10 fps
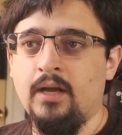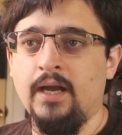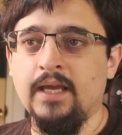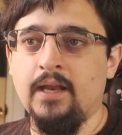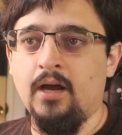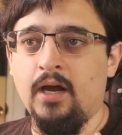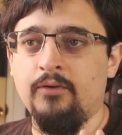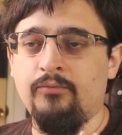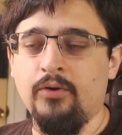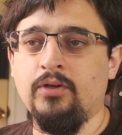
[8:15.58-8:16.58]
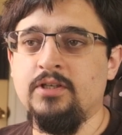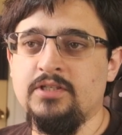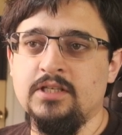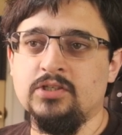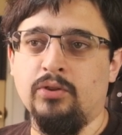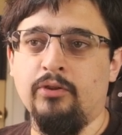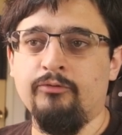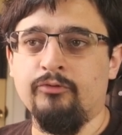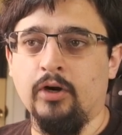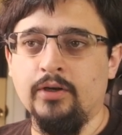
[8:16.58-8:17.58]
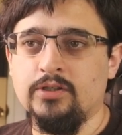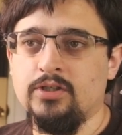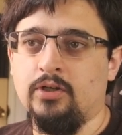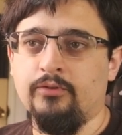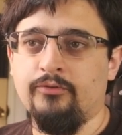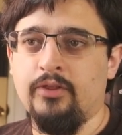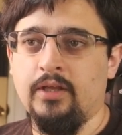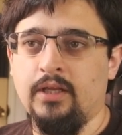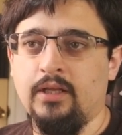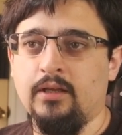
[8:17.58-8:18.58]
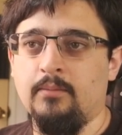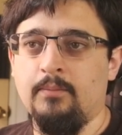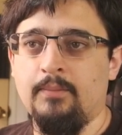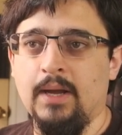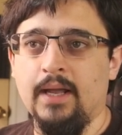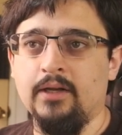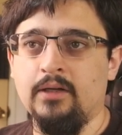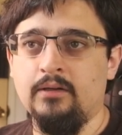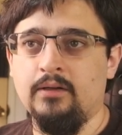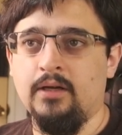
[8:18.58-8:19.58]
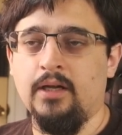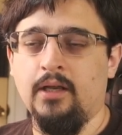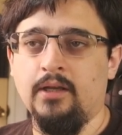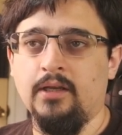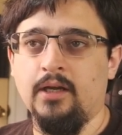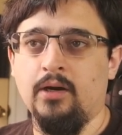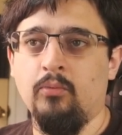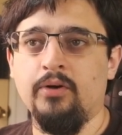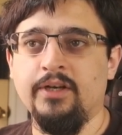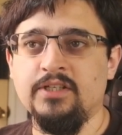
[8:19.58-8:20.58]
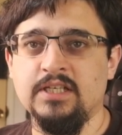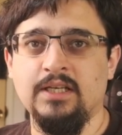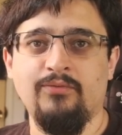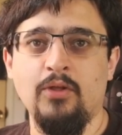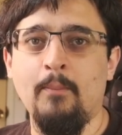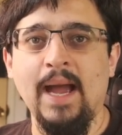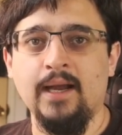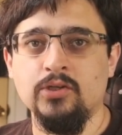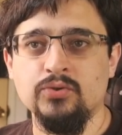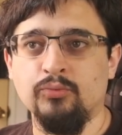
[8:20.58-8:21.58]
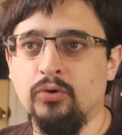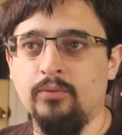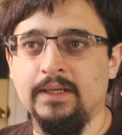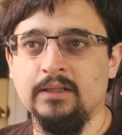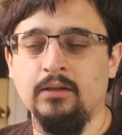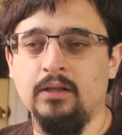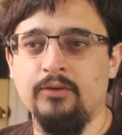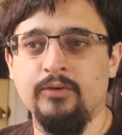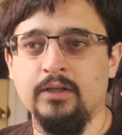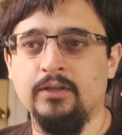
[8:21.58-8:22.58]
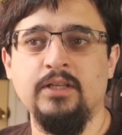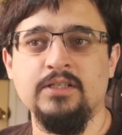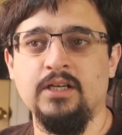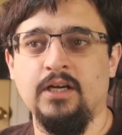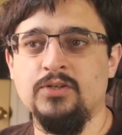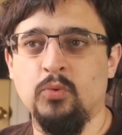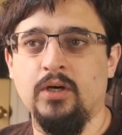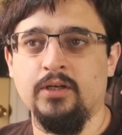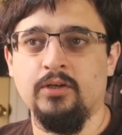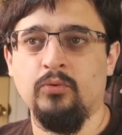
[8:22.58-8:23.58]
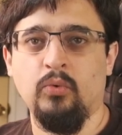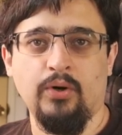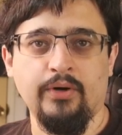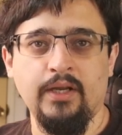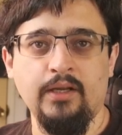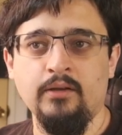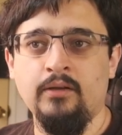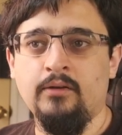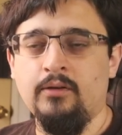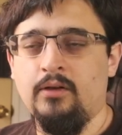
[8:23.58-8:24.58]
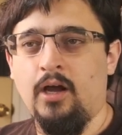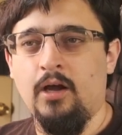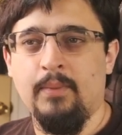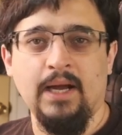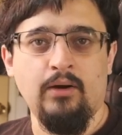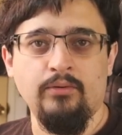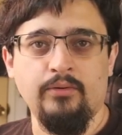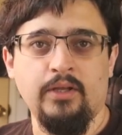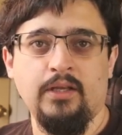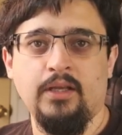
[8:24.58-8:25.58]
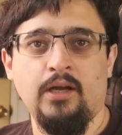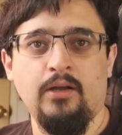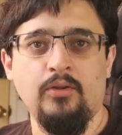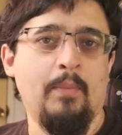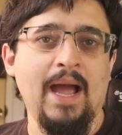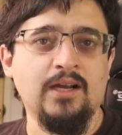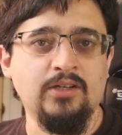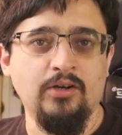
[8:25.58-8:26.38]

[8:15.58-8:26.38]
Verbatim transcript: Again, I focused this on the front of the banner. I uh, wanted to leave the back as raw metal. I figured these guys weren't going to worry about the uh, the back